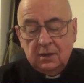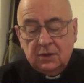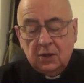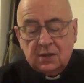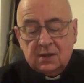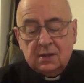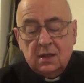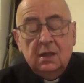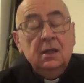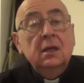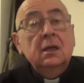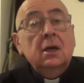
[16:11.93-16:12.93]
thus
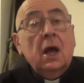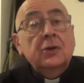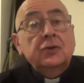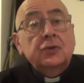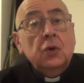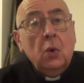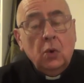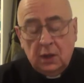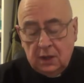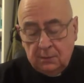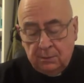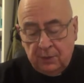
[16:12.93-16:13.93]

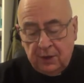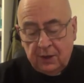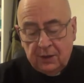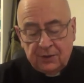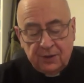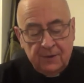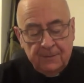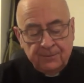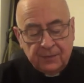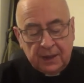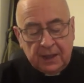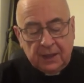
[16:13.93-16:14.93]
controlling birth
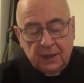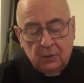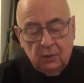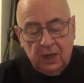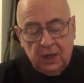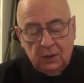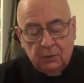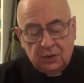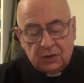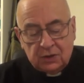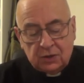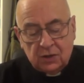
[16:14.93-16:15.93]
in a way
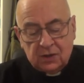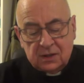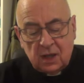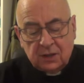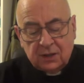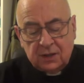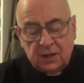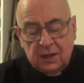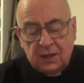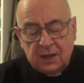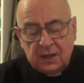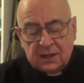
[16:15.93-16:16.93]
which does not in the
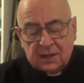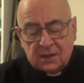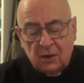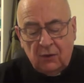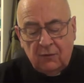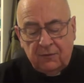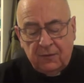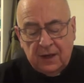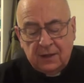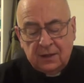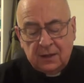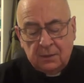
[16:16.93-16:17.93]
least
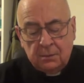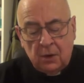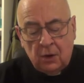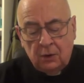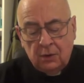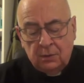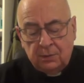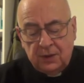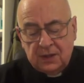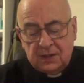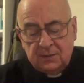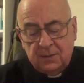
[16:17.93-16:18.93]
offend the moral
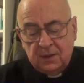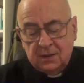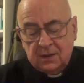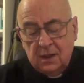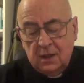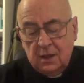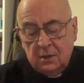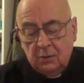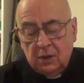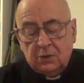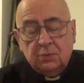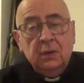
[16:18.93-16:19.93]
principles
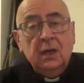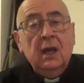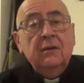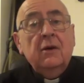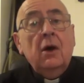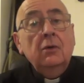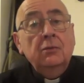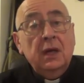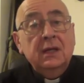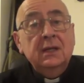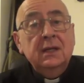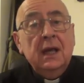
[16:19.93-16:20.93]
which we have
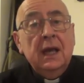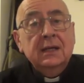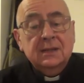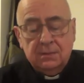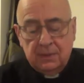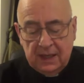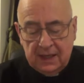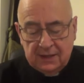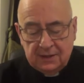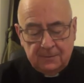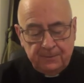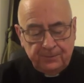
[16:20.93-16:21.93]
already
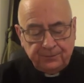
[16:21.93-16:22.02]
explained.